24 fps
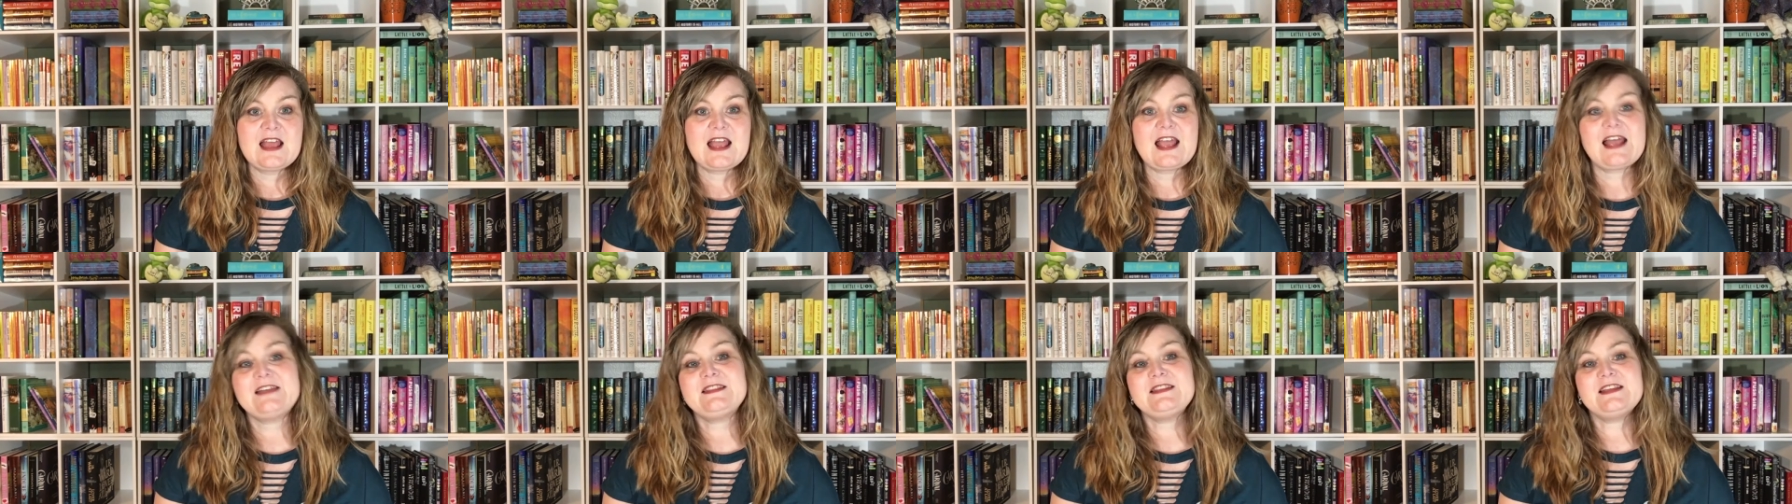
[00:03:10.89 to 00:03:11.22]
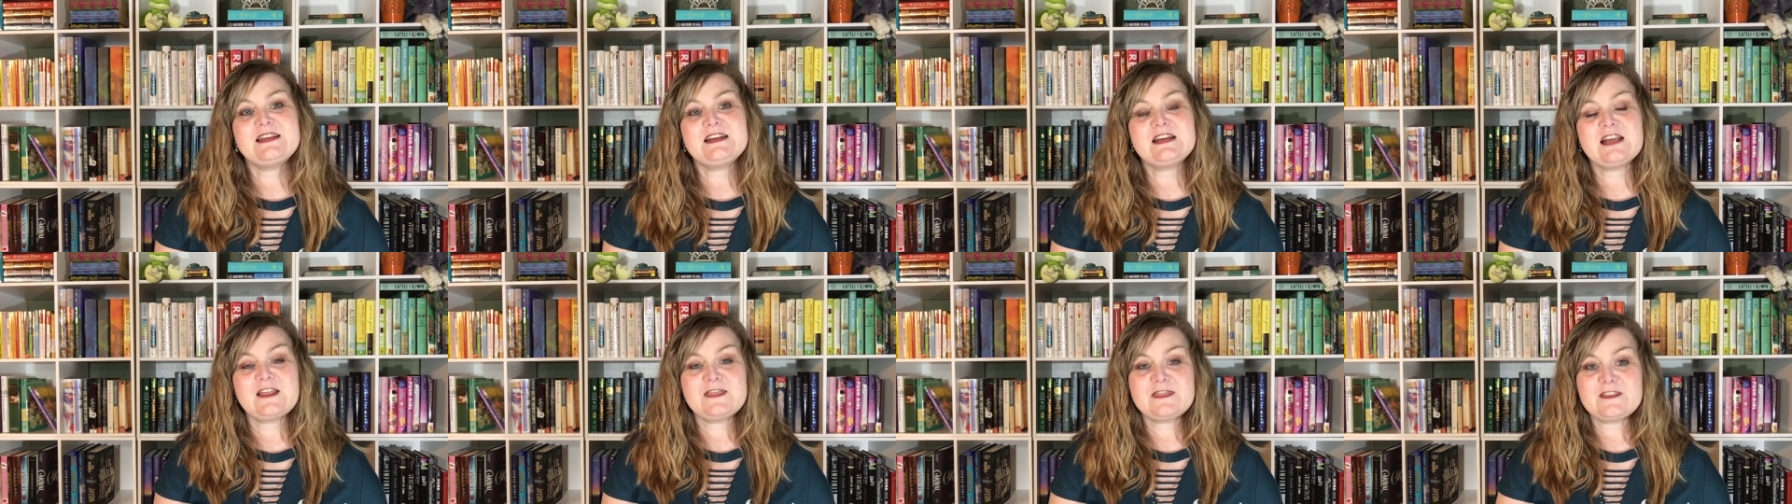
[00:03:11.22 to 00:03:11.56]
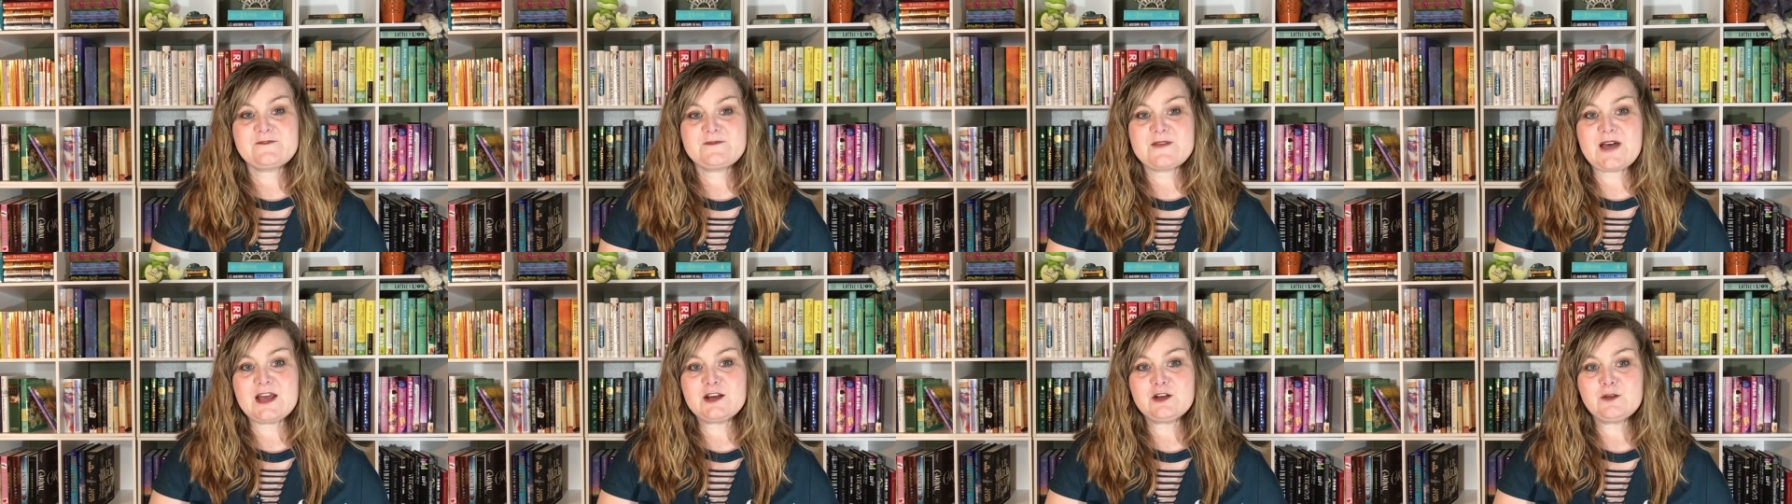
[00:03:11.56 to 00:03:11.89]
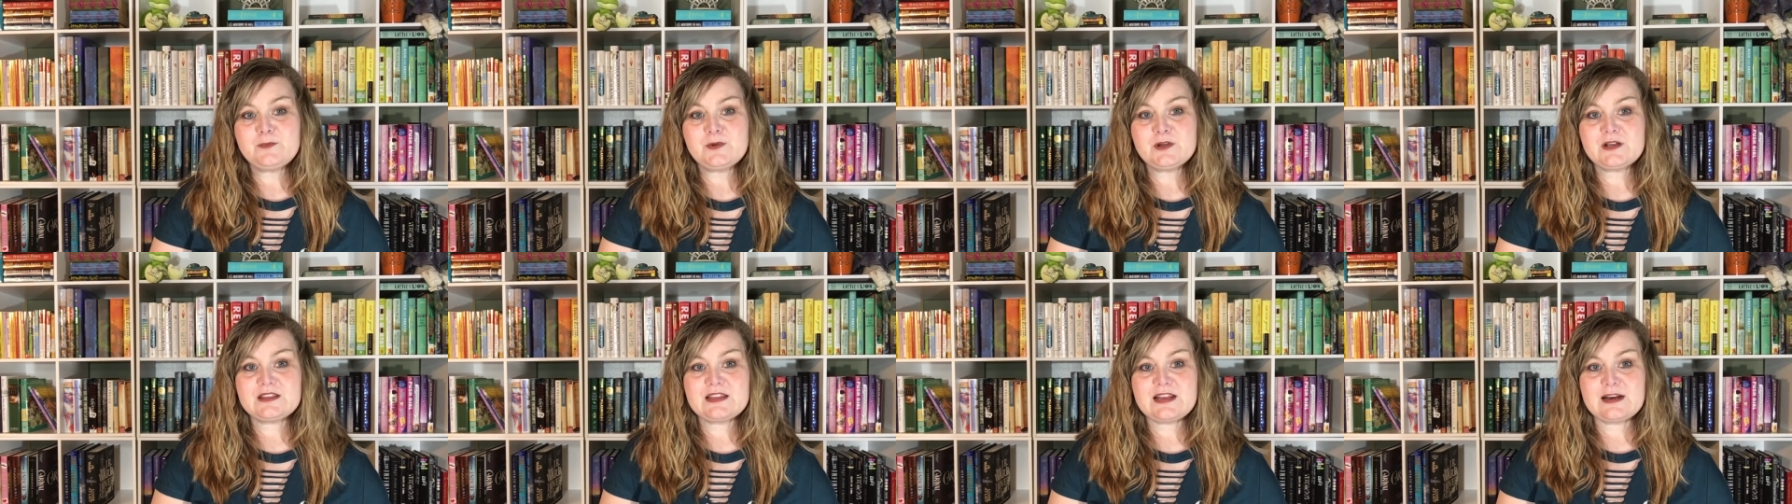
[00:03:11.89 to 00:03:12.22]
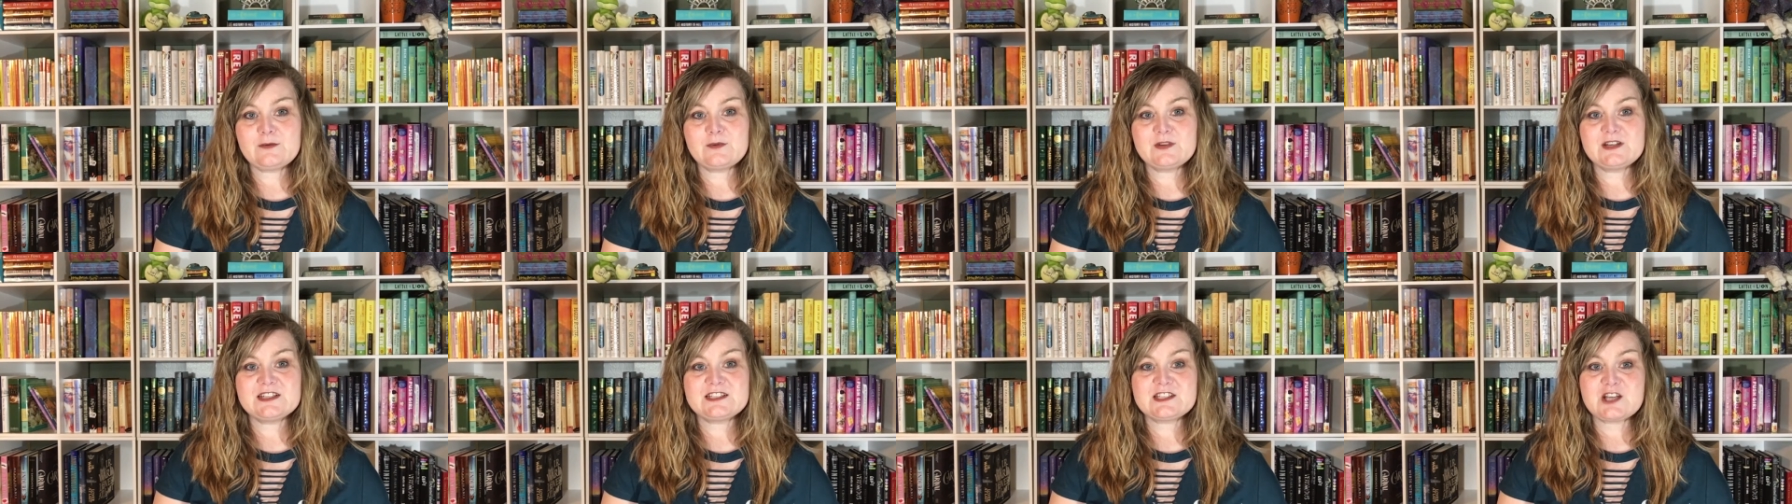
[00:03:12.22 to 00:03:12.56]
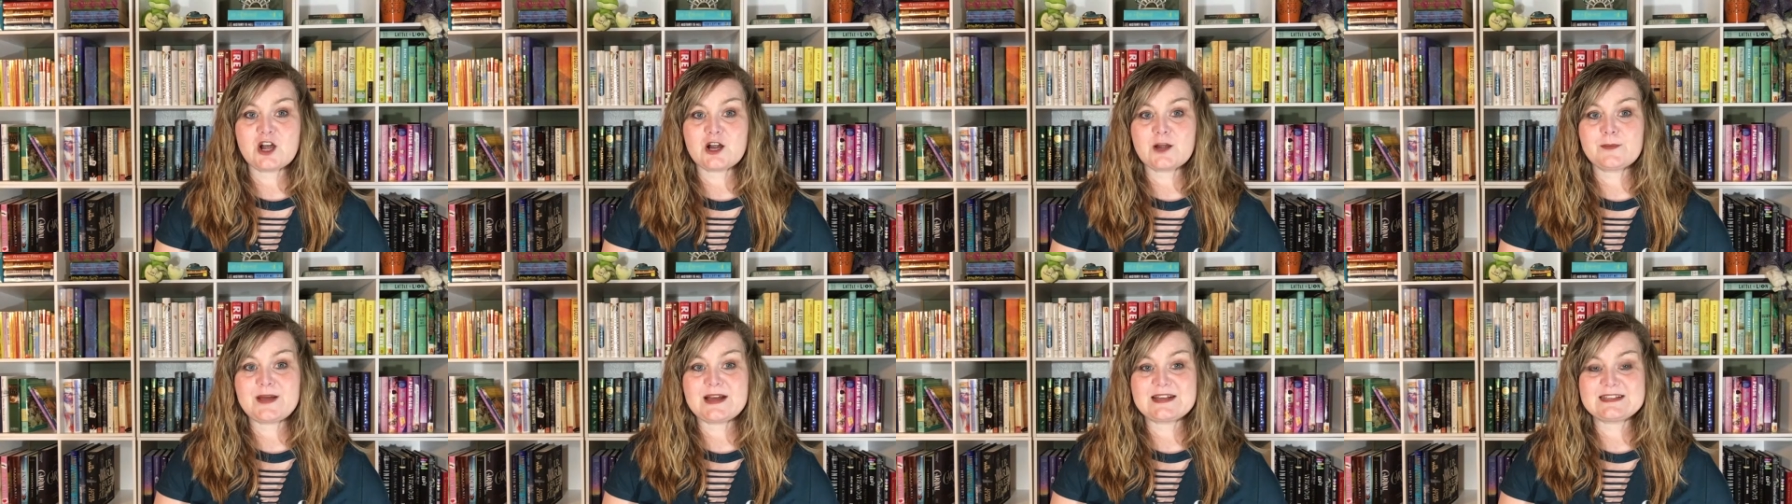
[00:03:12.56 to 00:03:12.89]
And then the final book that I want to
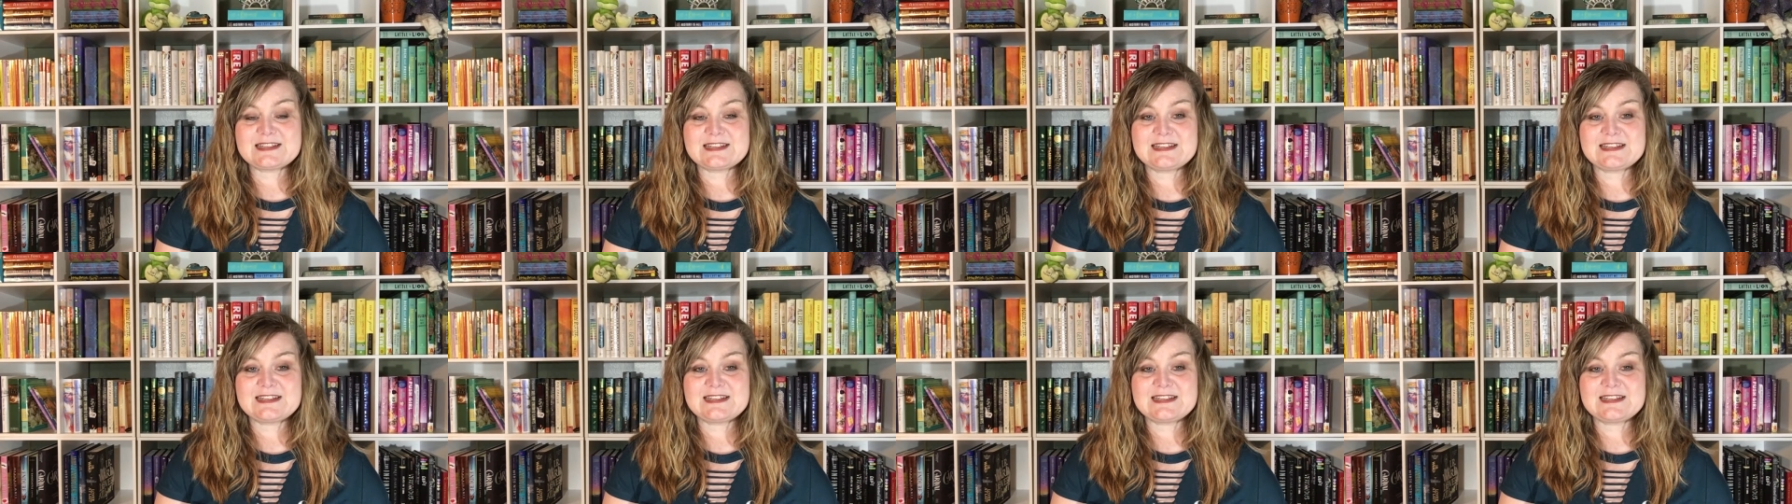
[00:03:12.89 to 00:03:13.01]
talk about